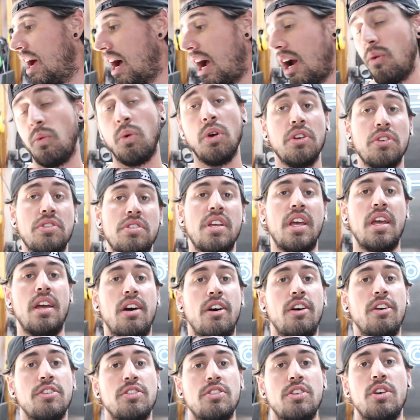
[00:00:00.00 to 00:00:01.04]
I will say
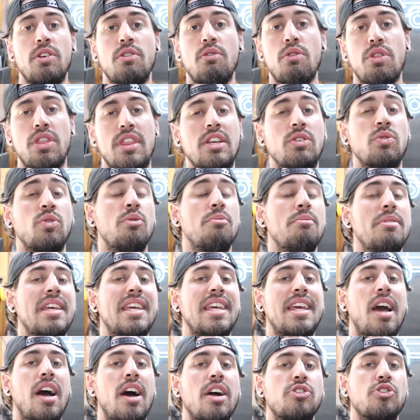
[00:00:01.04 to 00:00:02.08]
also, this would
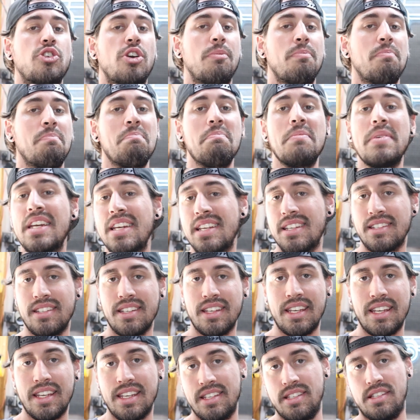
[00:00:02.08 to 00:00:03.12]
be
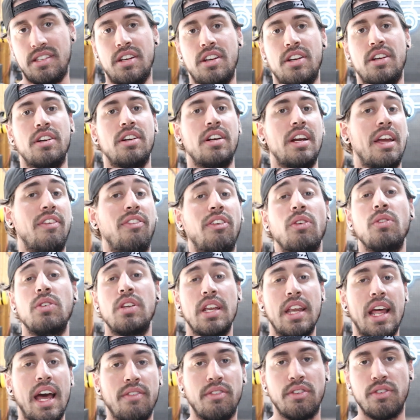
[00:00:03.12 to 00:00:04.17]
tremendously easier if you
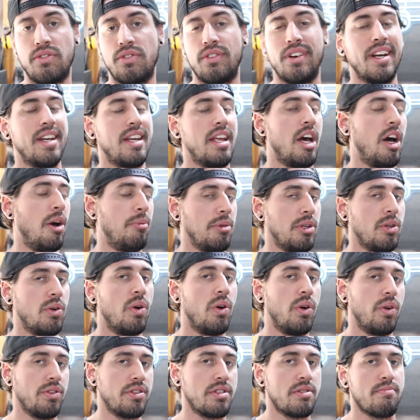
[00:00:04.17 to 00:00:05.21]
did have a friend to help you
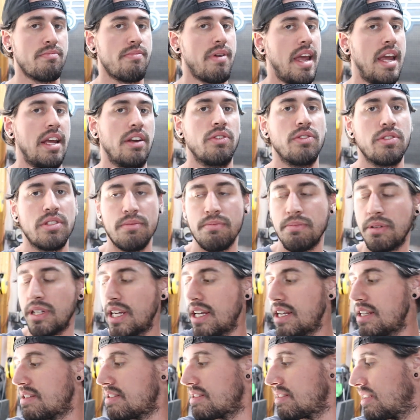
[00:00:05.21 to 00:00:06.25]
hold some panels in
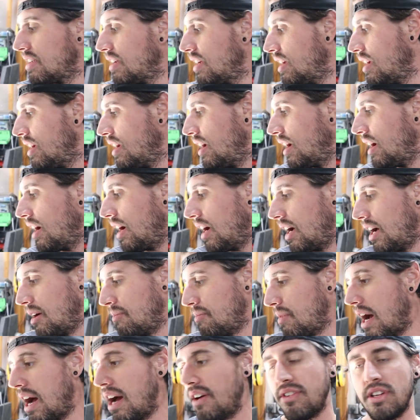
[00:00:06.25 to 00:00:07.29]
place.
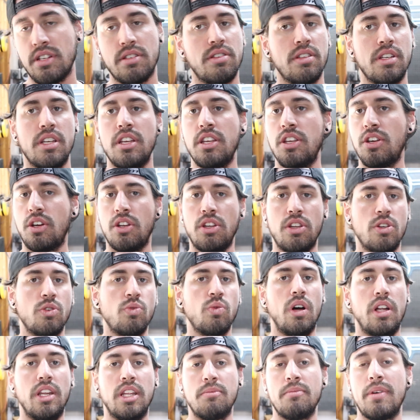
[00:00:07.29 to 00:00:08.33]
Obviously, you can
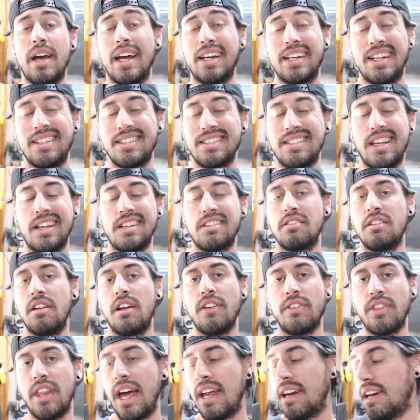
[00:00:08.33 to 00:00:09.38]
use welding magnets, things
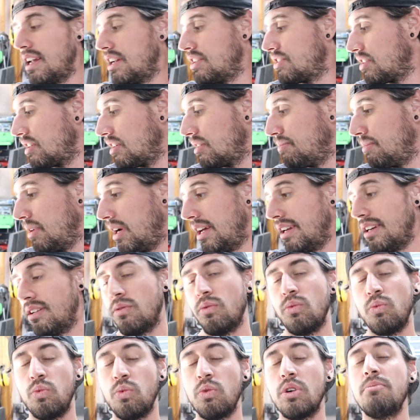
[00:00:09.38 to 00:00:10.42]
along that nature, but
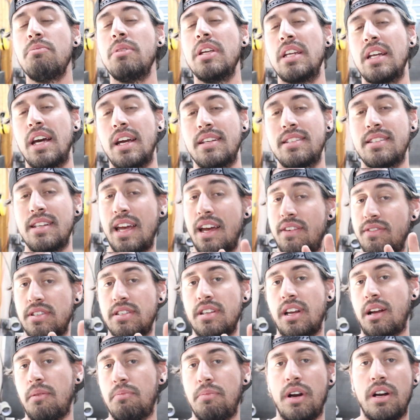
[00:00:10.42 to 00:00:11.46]
would be nice to have a
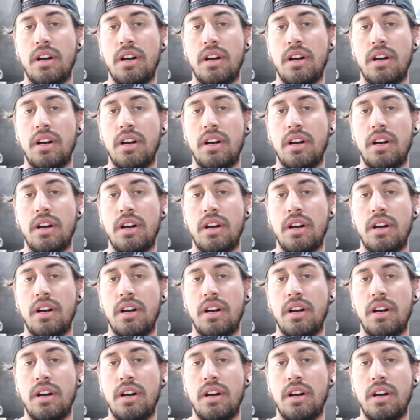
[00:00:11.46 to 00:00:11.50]
second